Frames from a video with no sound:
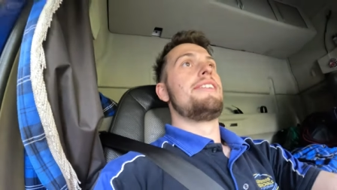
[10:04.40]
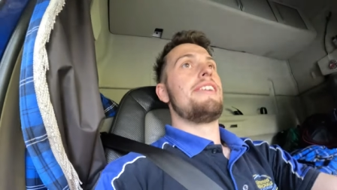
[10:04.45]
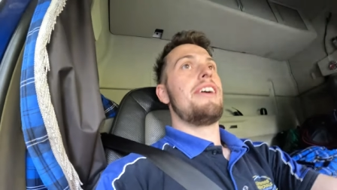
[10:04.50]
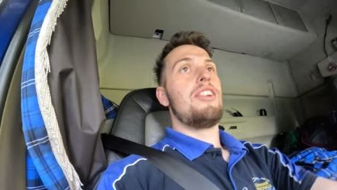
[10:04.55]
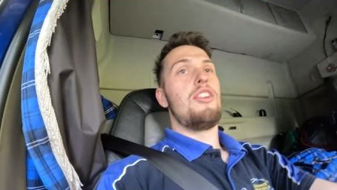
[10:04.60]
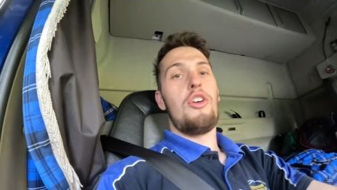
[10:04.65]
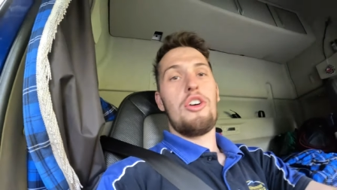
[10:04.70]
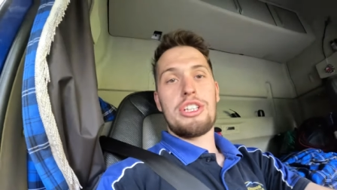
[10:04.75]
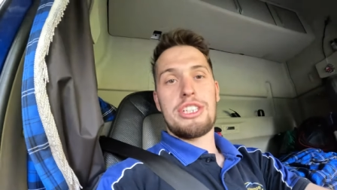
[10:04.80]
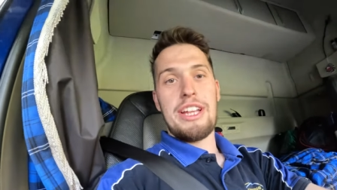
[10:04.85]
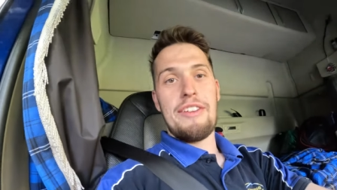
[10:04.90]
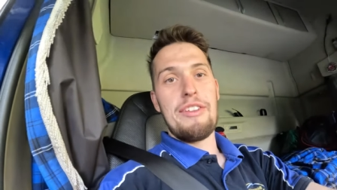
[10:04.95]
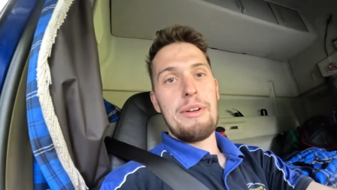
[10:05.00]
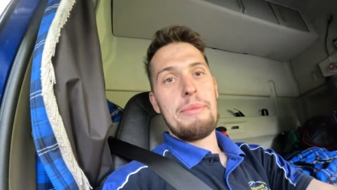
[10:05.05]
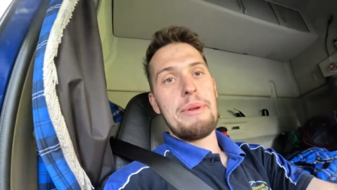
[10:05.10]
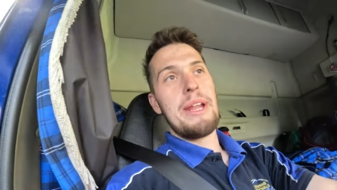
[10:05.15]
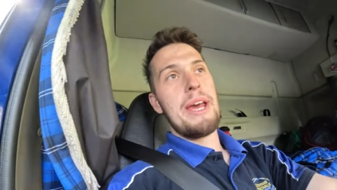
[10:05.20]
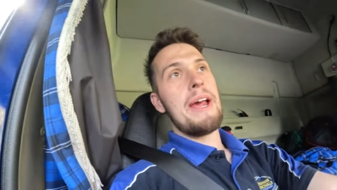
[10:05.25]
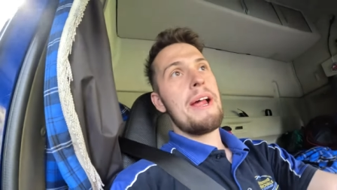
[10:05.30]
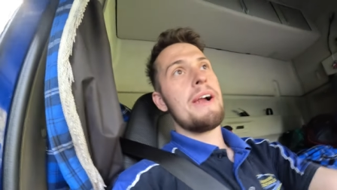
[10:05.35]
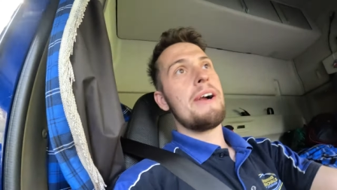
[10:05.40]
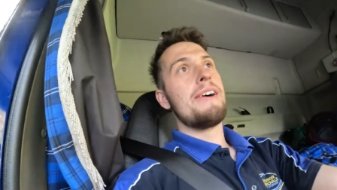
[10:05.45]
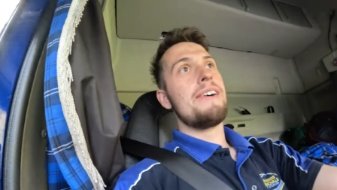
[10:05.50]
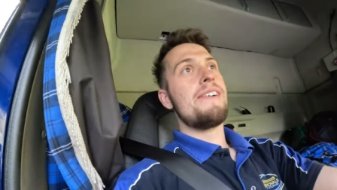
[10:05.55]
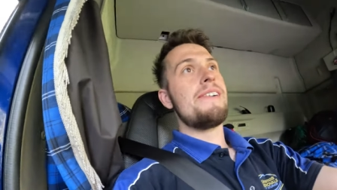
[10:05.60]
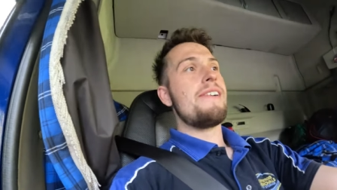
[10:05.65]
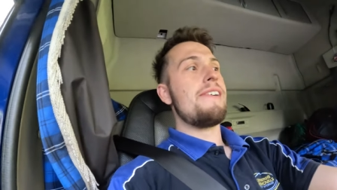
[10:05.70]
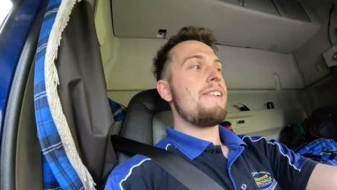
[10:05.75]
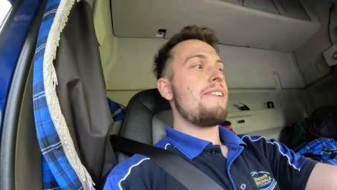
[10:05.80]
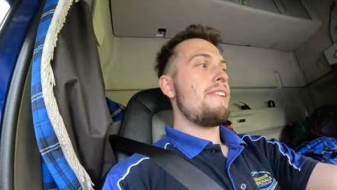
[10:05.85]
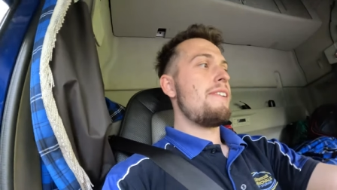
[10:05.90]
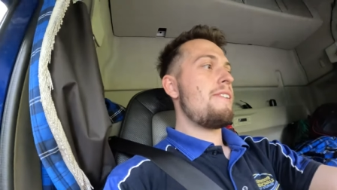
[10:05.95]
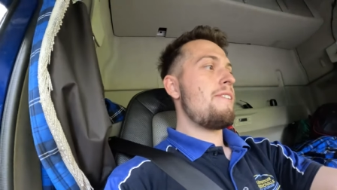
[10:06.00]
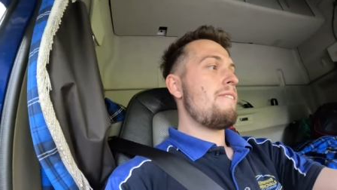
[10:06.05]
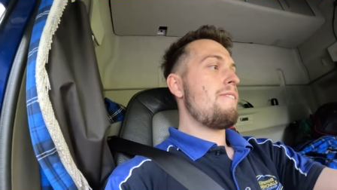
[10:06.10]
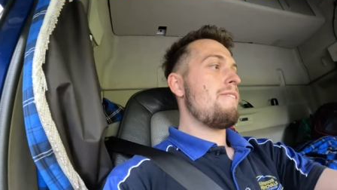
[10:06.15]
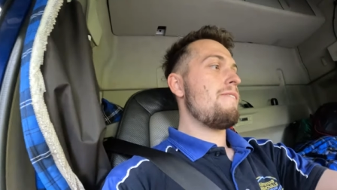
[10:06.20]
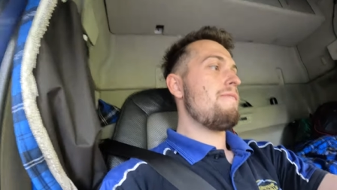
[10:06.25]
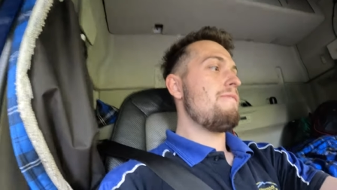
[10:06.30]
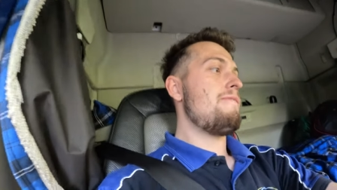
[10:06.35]
I lost everybody.
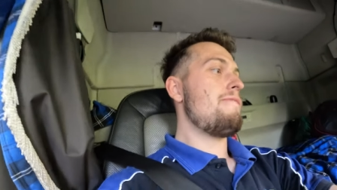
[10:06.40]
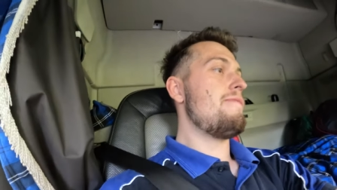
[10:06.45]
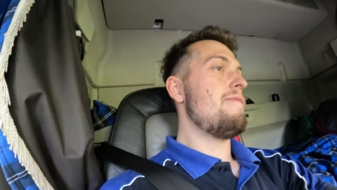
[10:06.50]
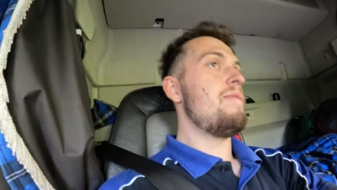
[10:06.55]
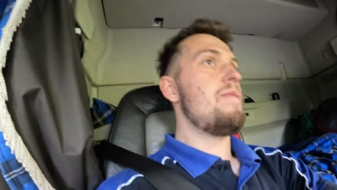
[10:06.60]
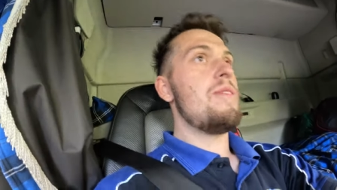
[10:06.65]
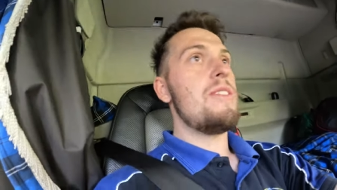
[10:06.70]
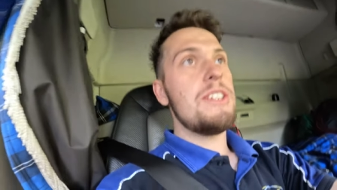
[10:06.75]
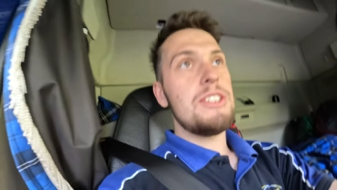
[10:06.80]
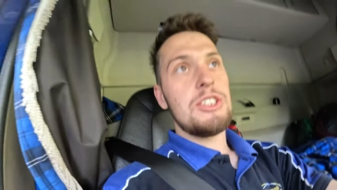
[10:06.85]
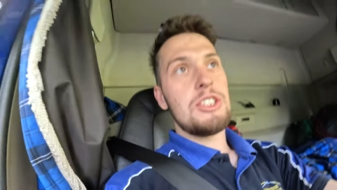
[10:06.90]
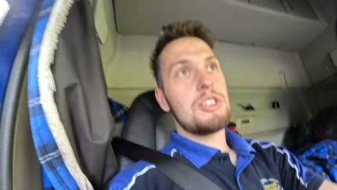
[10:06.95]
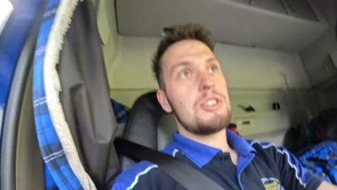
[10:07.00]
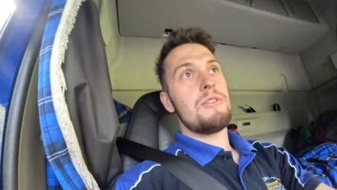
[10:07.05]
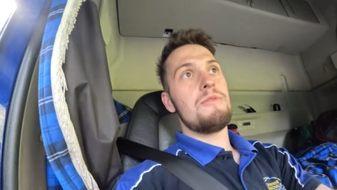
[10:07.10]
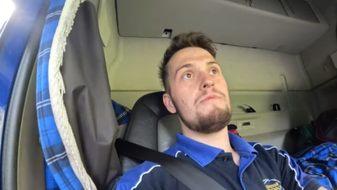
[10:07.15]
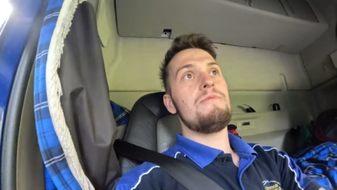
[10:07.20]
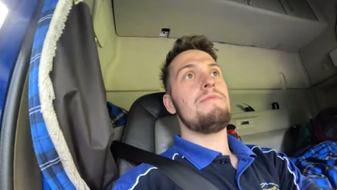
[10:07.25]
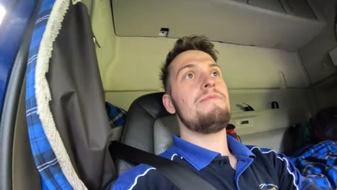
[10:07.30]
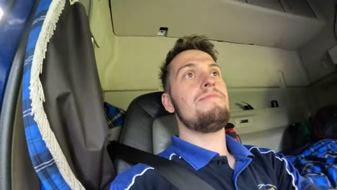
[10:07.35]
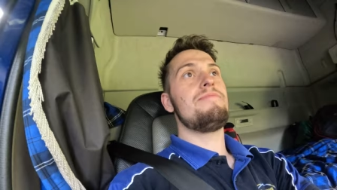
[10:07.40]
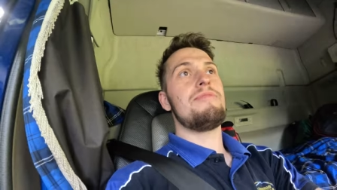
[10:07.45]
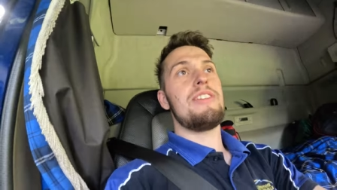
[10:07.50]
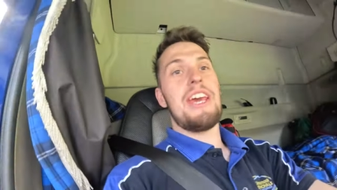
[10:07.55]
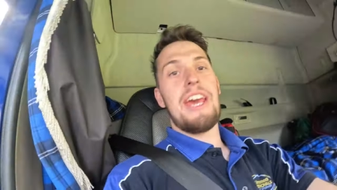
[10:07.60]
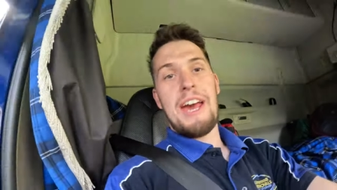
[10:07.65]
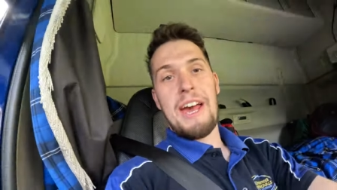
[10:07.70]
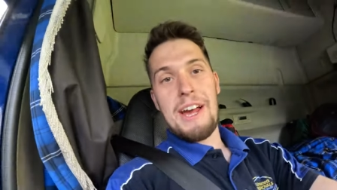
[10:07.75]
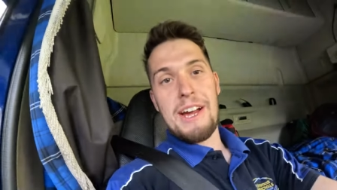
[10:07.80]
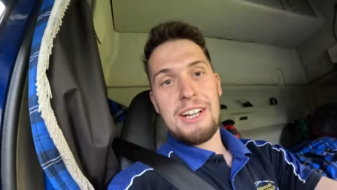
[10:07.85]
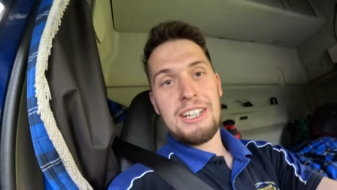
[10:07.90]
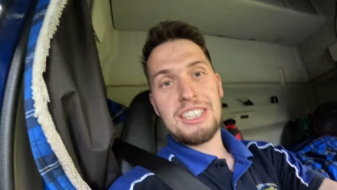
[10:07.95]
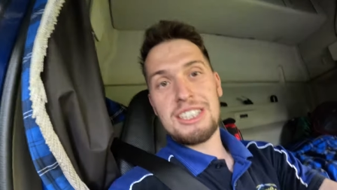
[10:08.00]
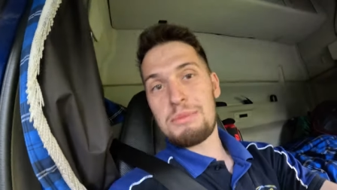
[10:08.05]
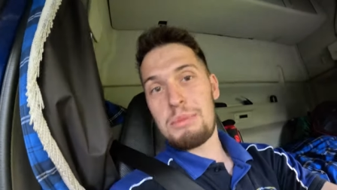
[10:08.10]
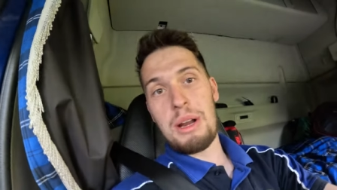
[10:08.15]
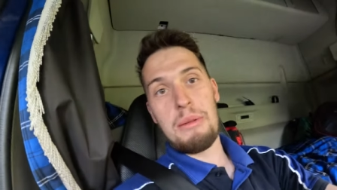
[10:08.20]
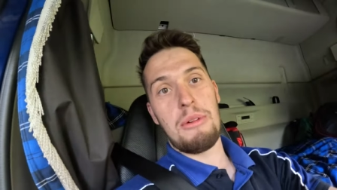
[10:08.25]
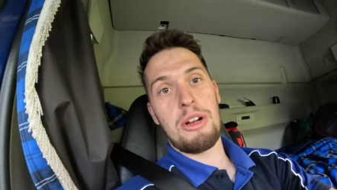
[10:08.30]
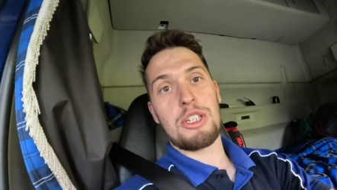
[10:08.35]
I'm just, yeah, that's
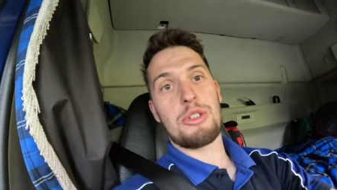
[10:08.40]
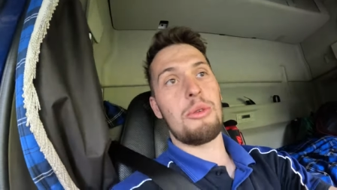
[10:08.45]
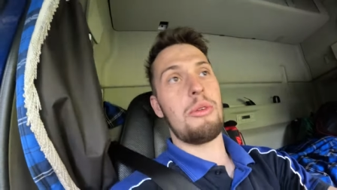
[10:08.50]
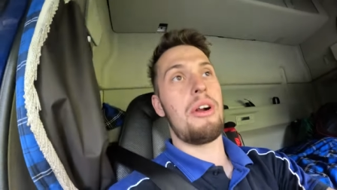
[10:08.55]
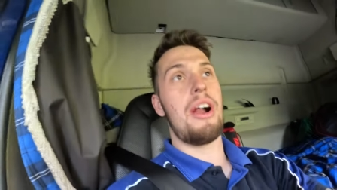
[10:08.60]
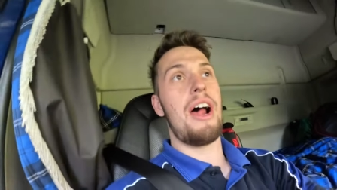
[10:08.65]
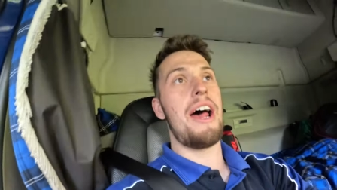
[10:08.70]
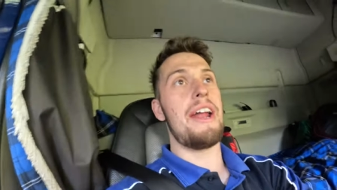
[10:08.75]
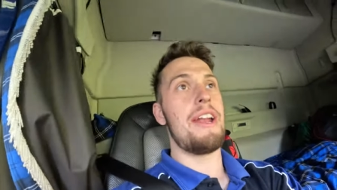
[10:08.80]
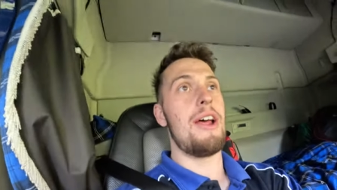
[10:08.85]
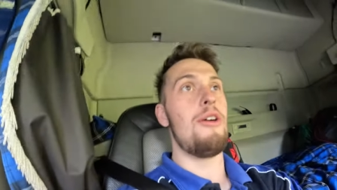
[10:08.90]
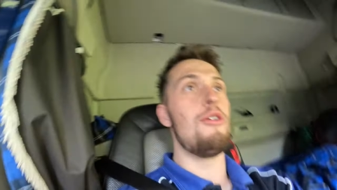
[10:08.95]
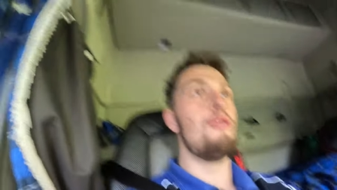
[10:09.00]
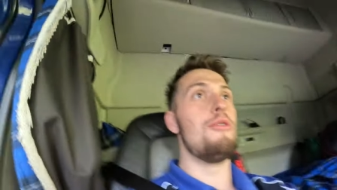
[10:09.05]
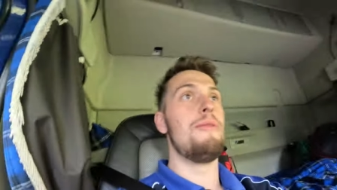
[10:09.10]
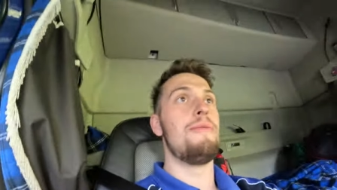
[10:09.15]
pretty much where we're at now.